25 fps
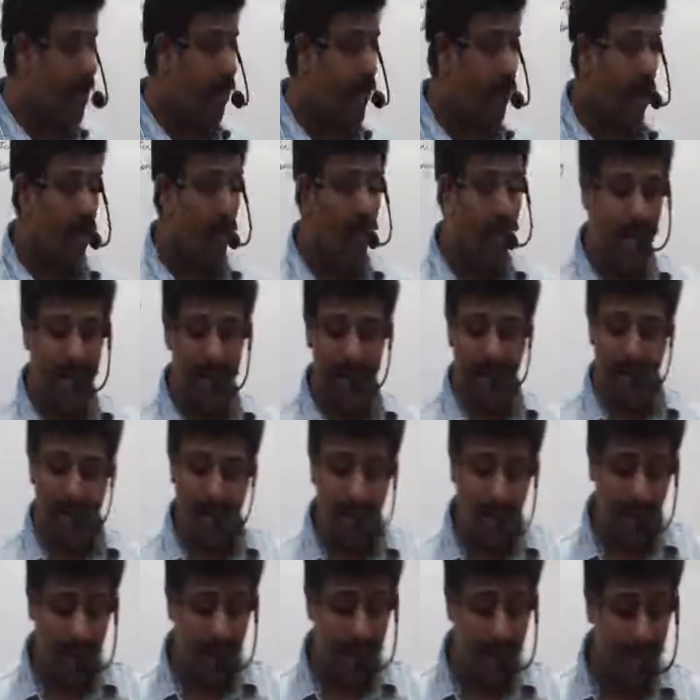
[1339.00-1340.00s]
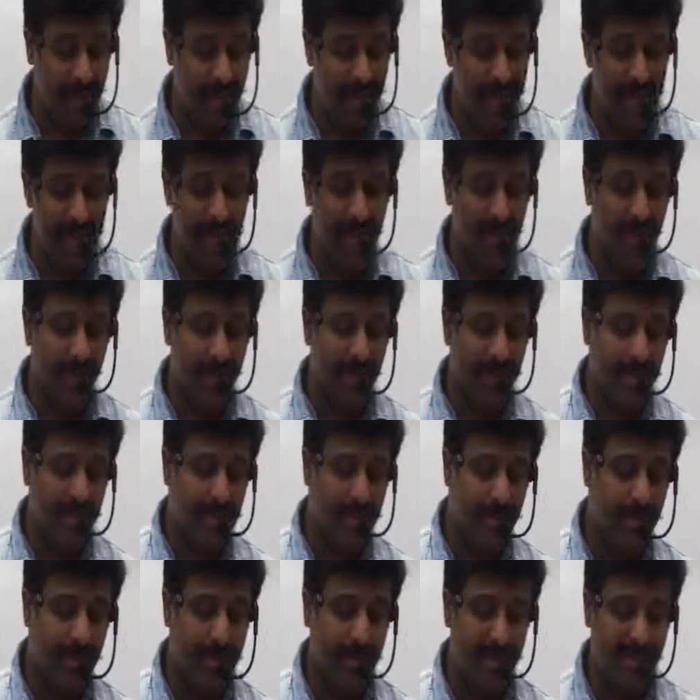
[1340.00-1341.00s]
population on the basis of
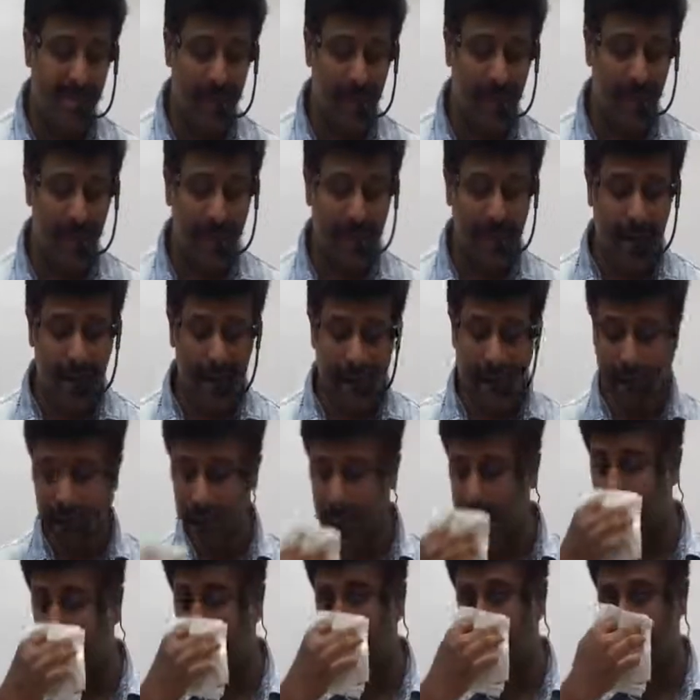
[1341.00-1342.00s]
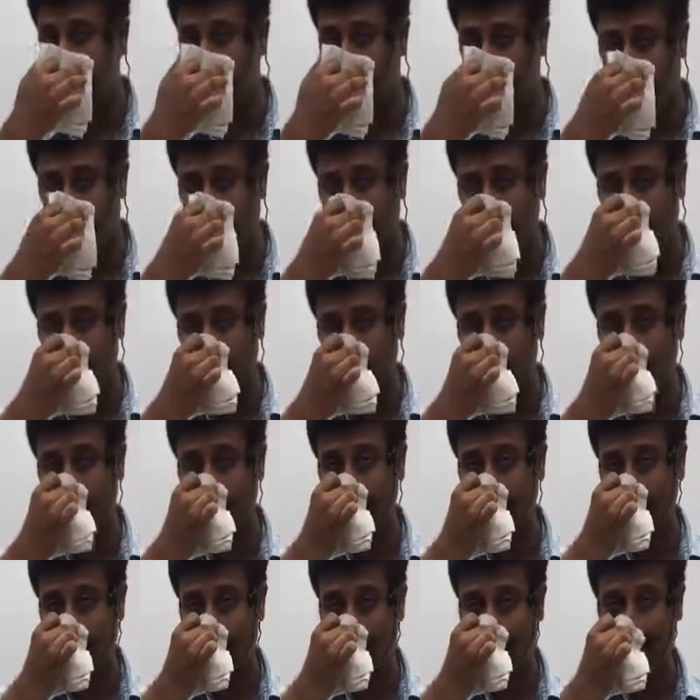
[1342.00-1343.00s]
some definite criteria is called
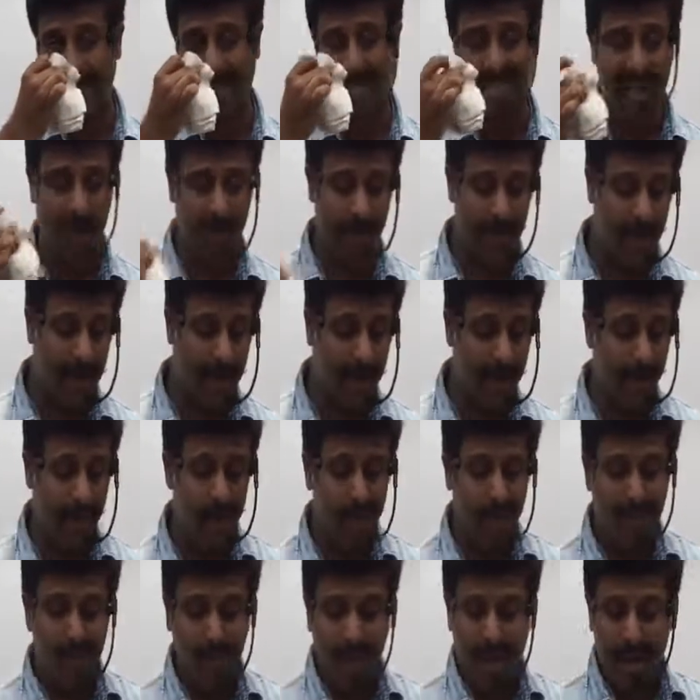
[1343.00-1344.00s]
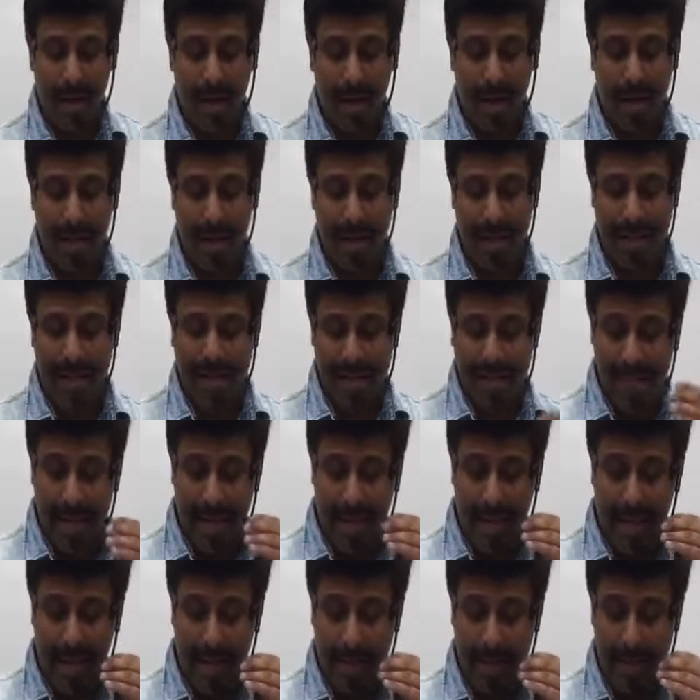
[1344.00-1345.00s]
sample. And then
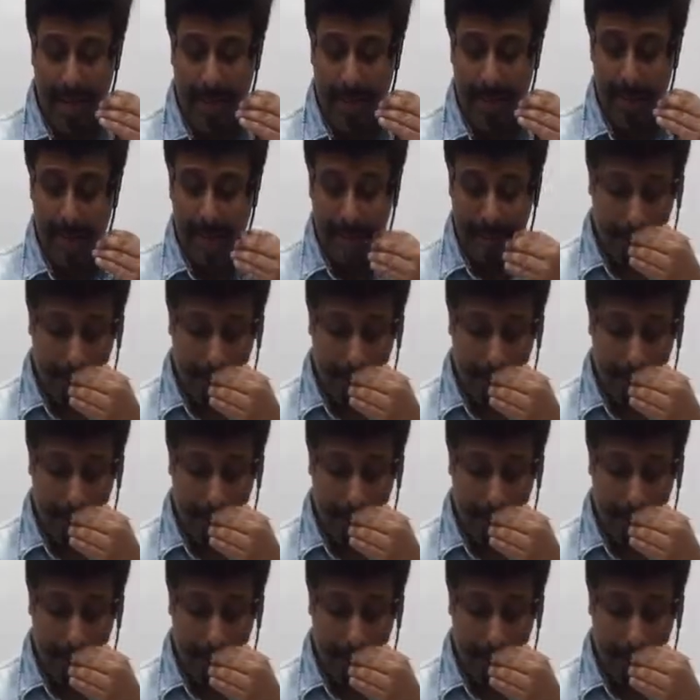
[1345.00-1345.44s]
selected